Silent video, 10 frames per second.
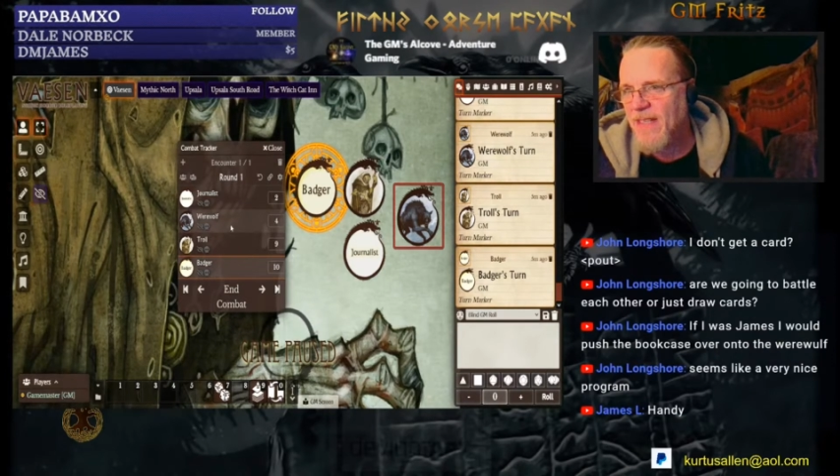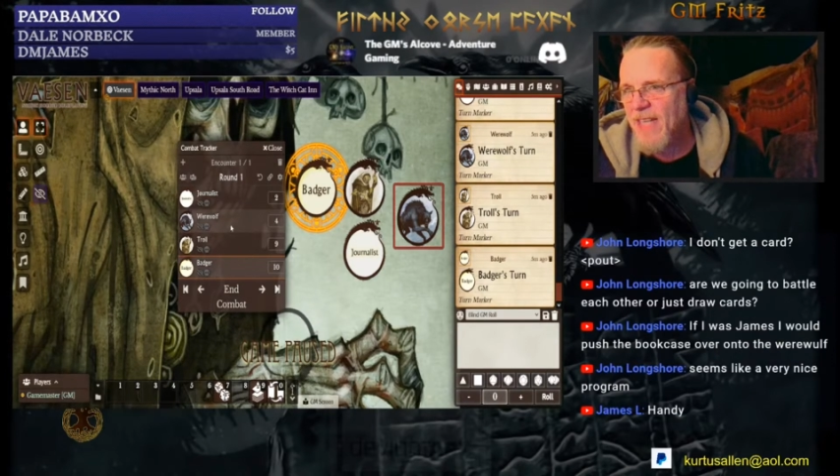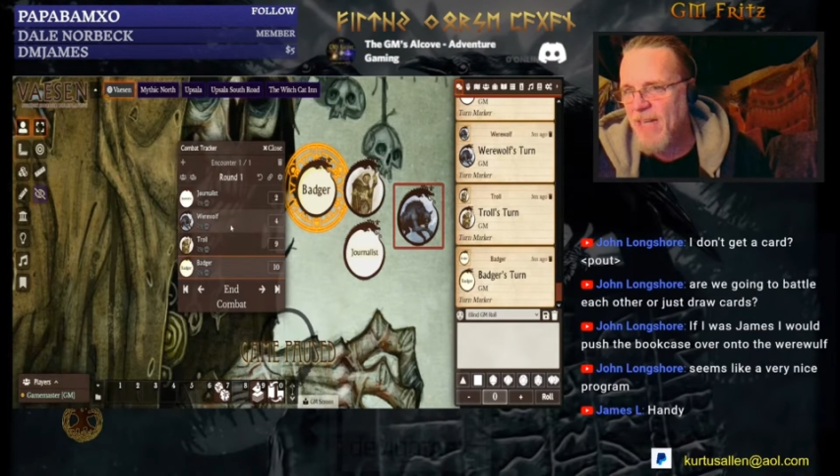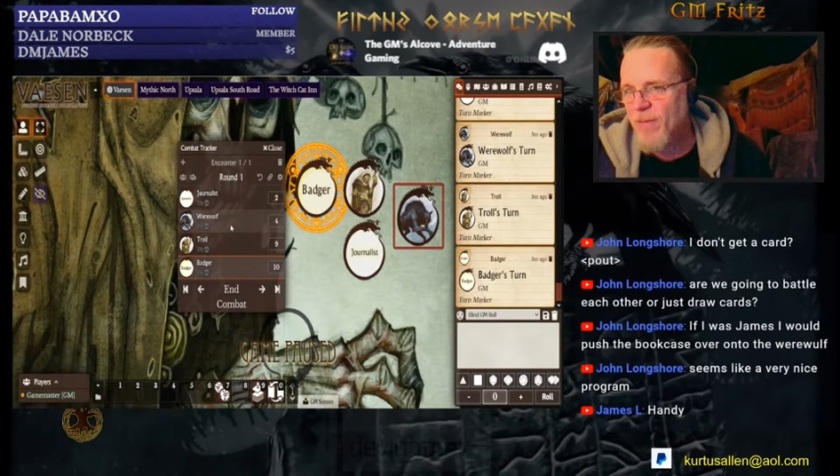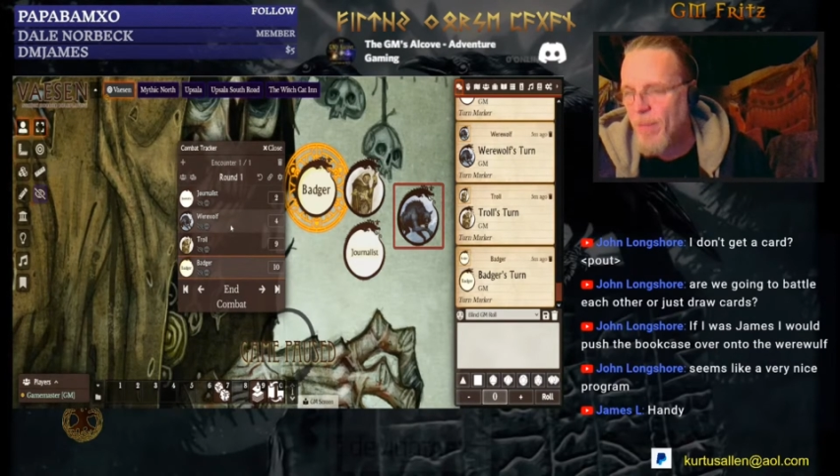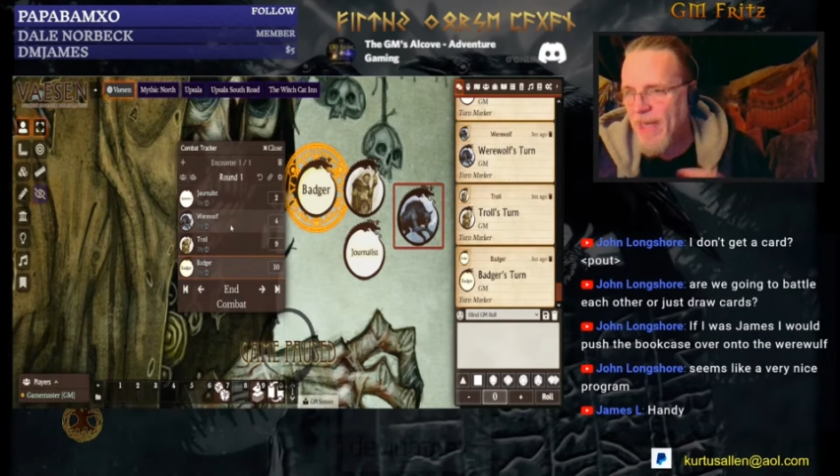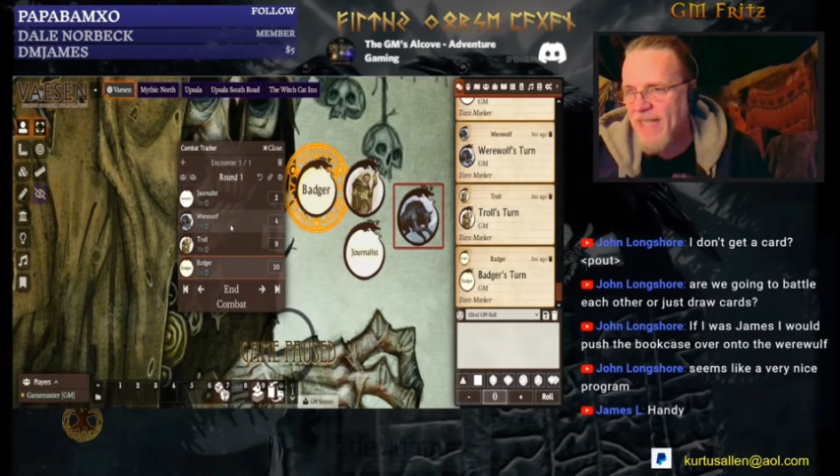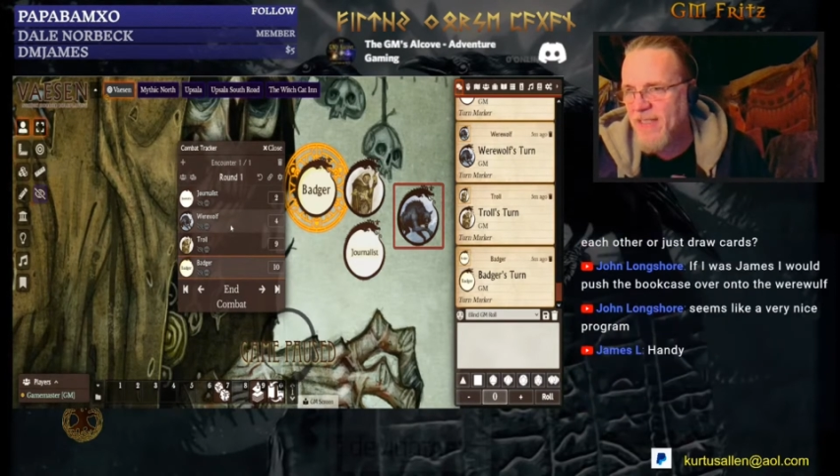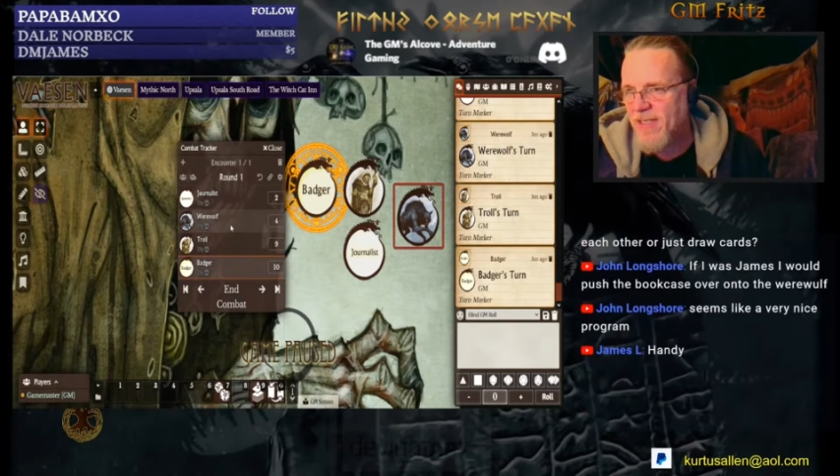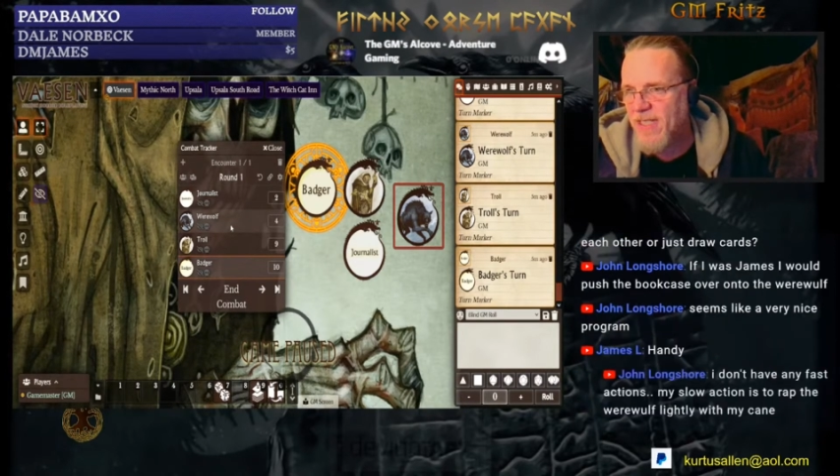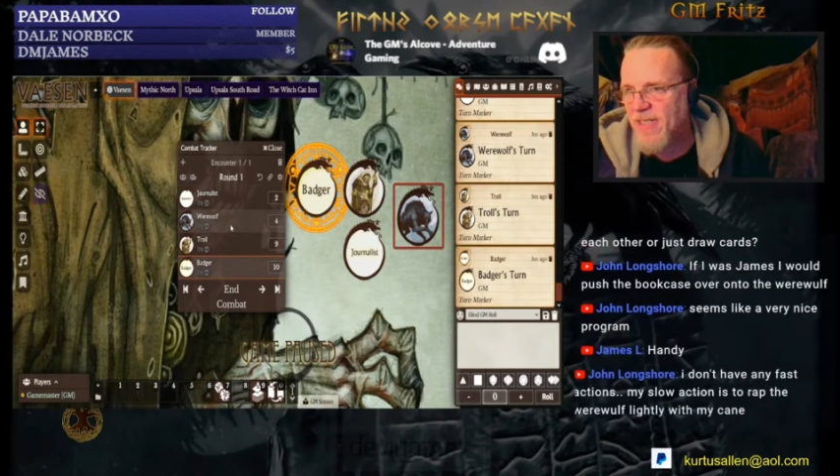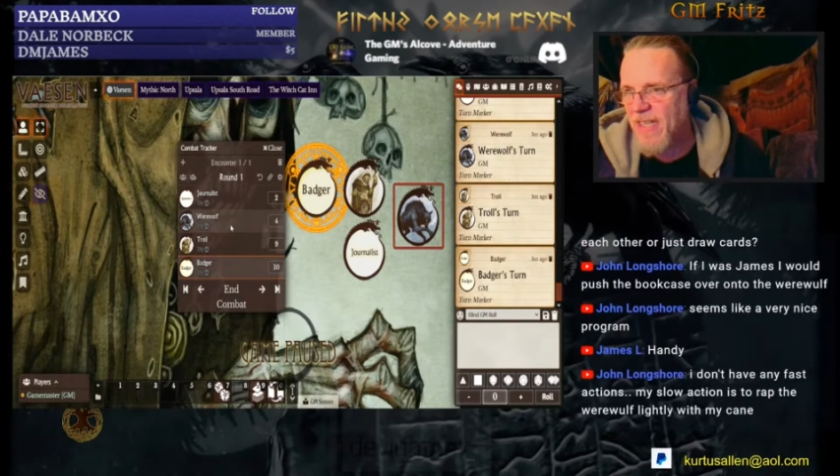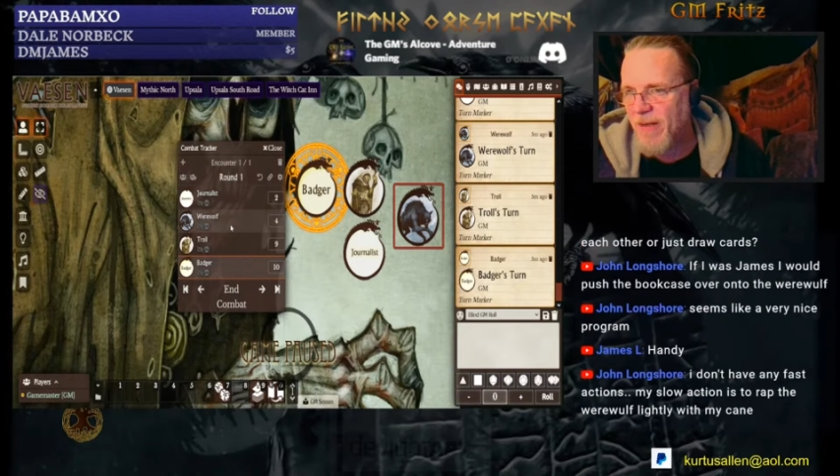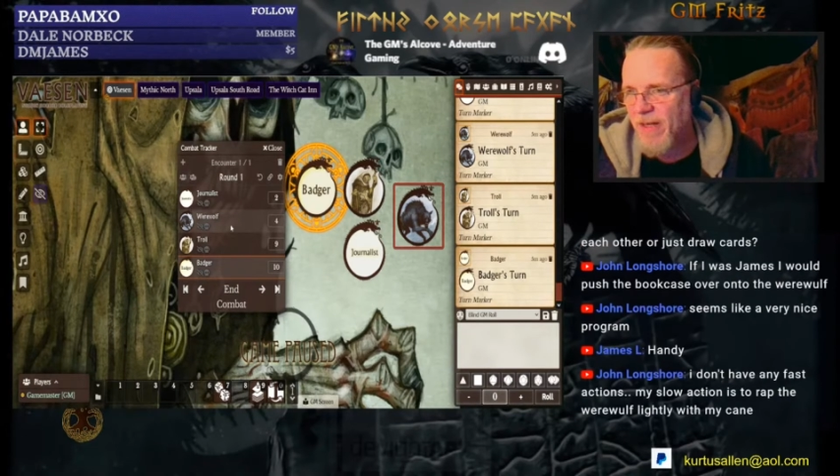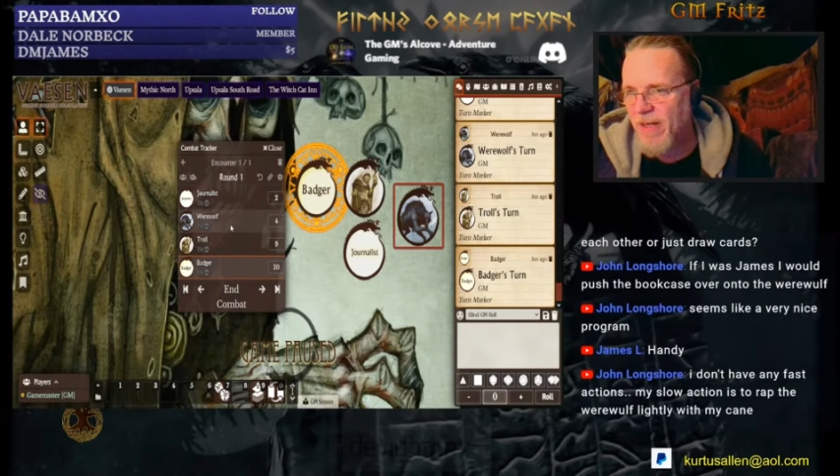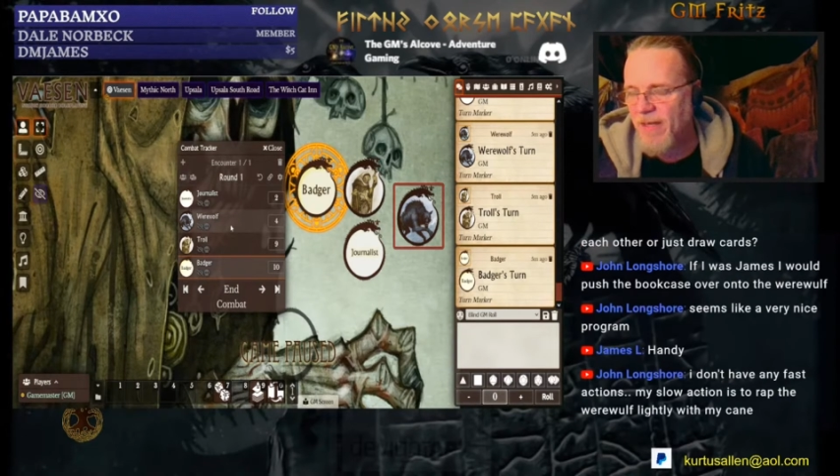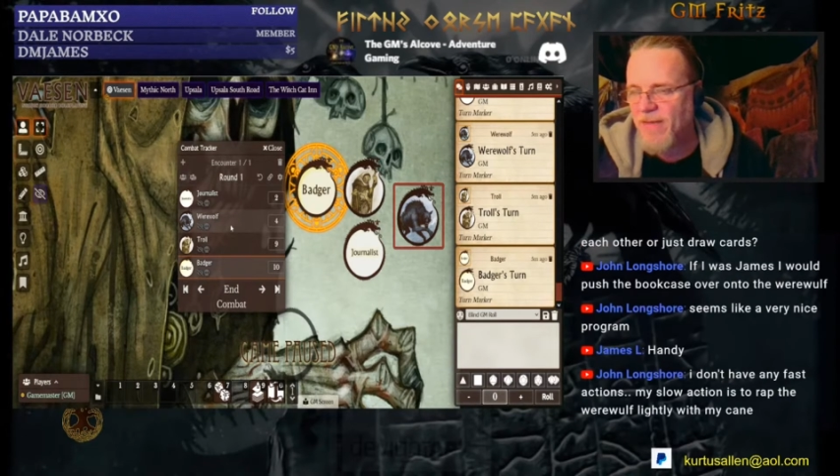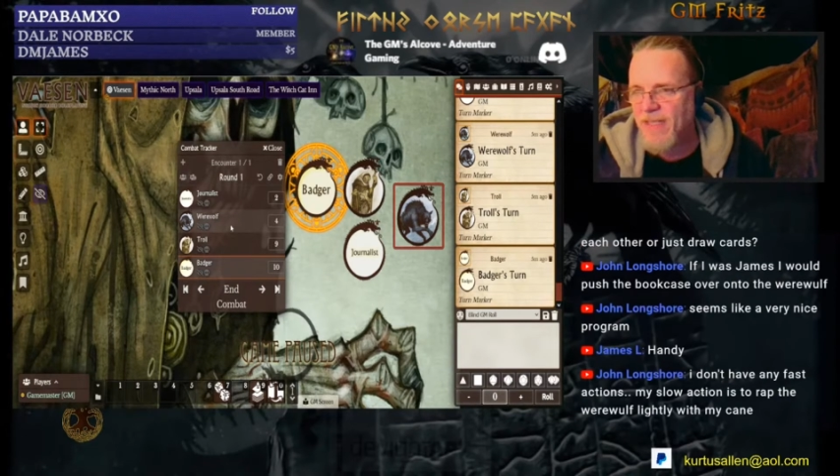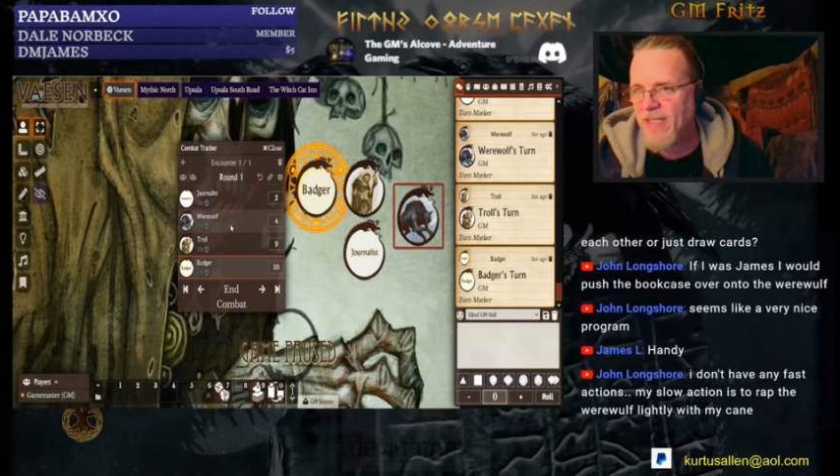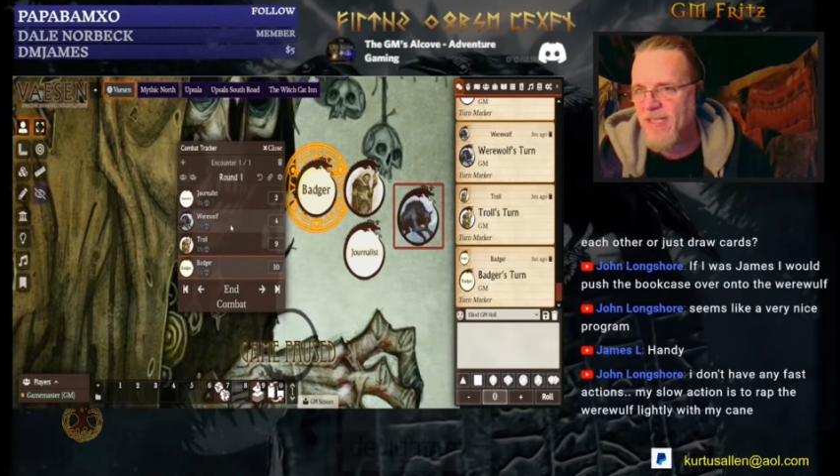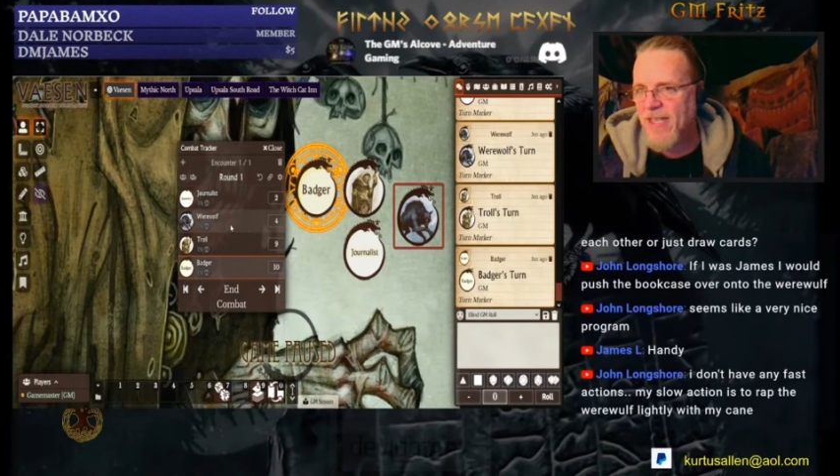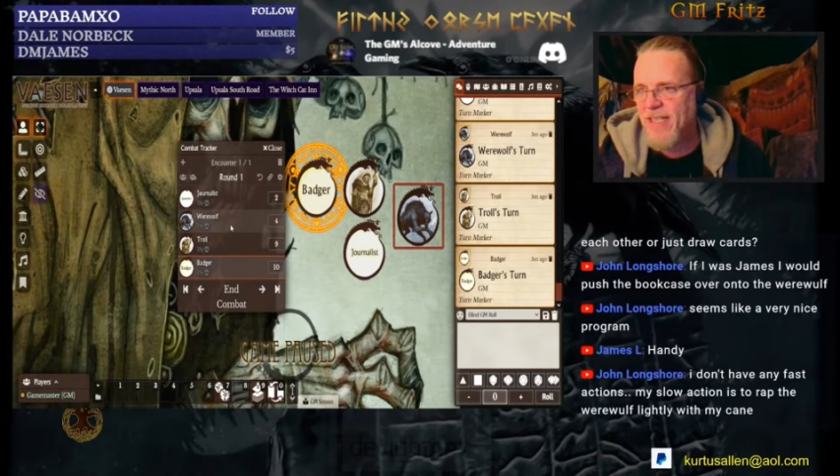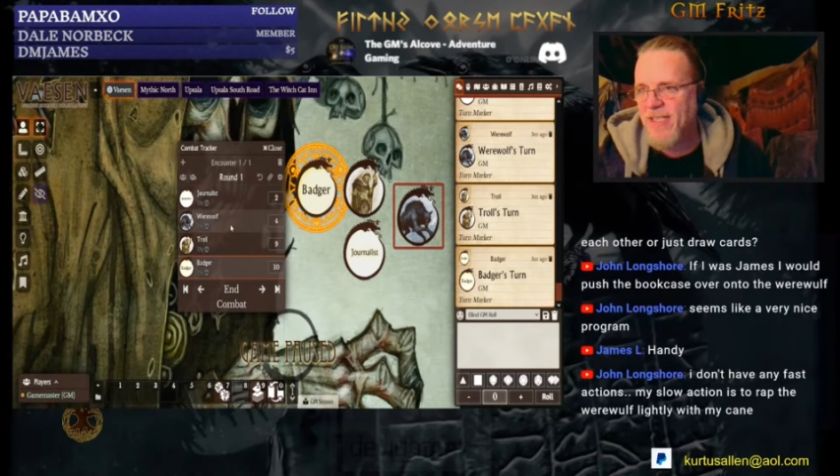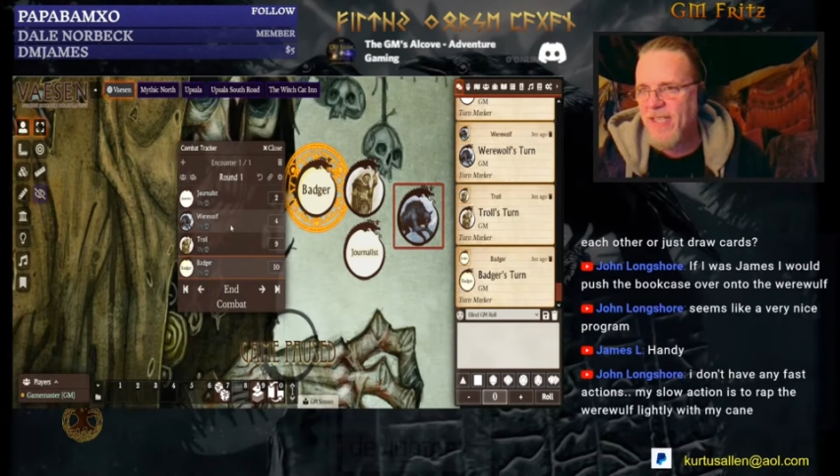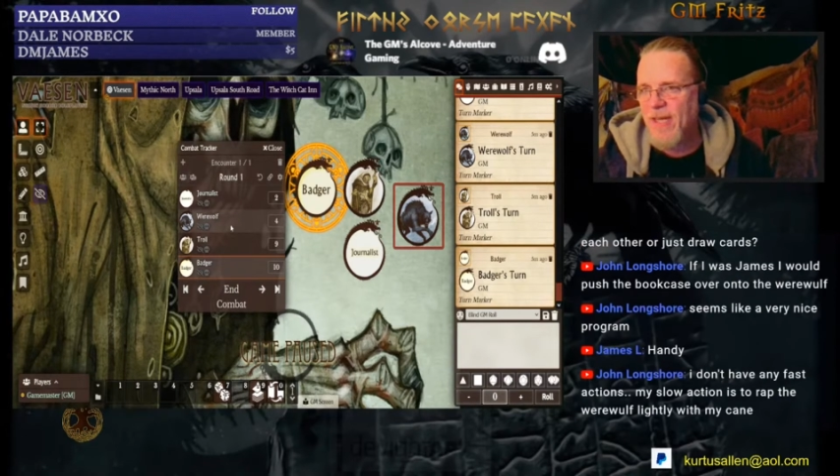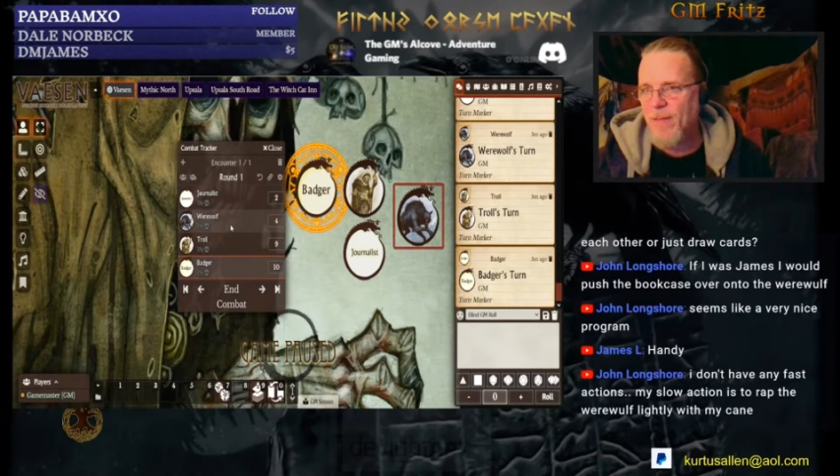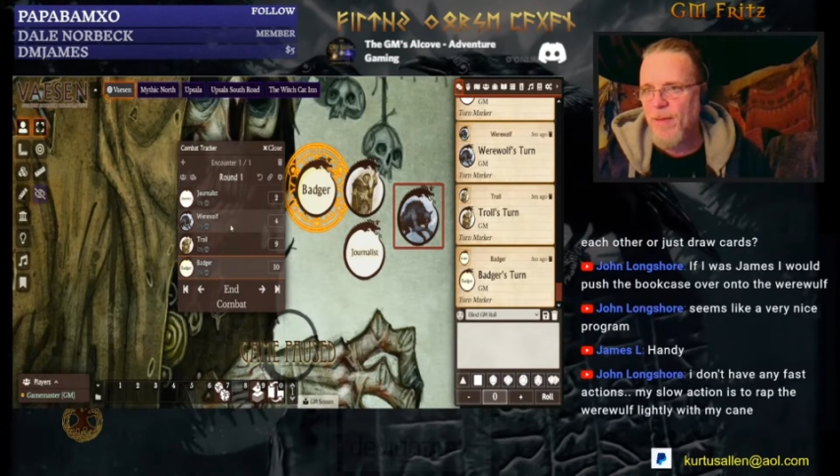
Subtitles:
and remains in the area. He does not escape.